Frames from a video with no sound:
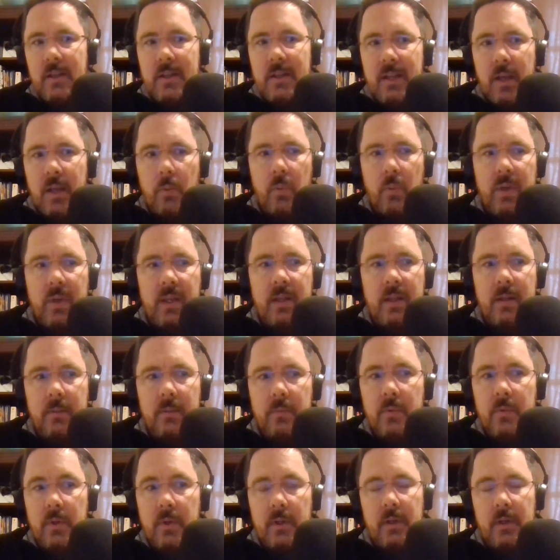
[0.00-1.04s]
Can we,
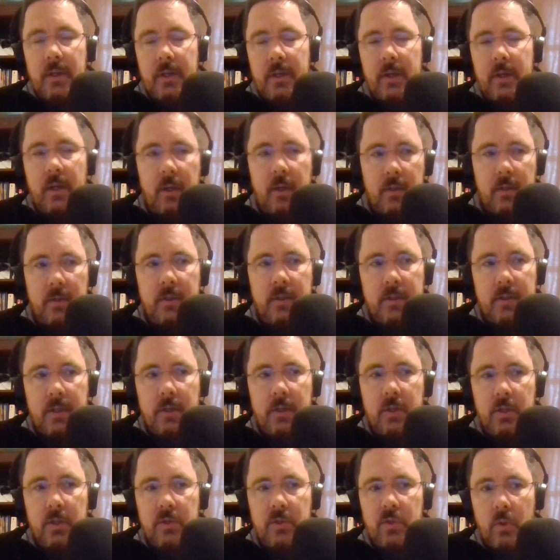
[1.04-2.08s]
and I'll tell
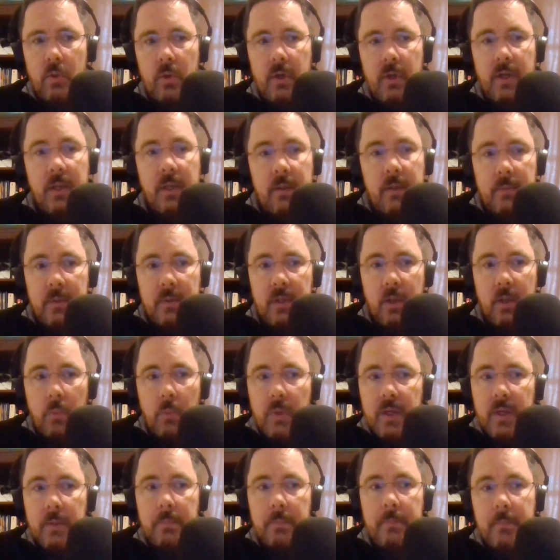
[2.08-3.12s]
you a story, can
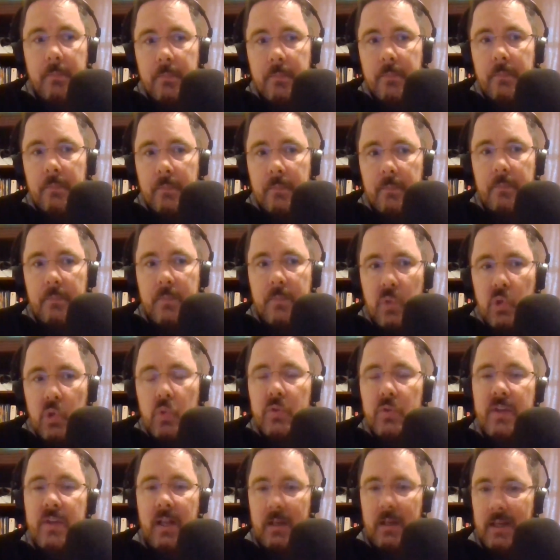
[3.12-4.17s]
we
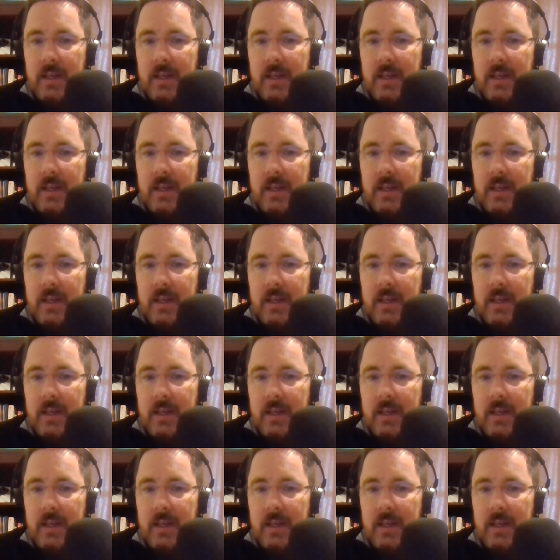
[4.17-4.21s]
use that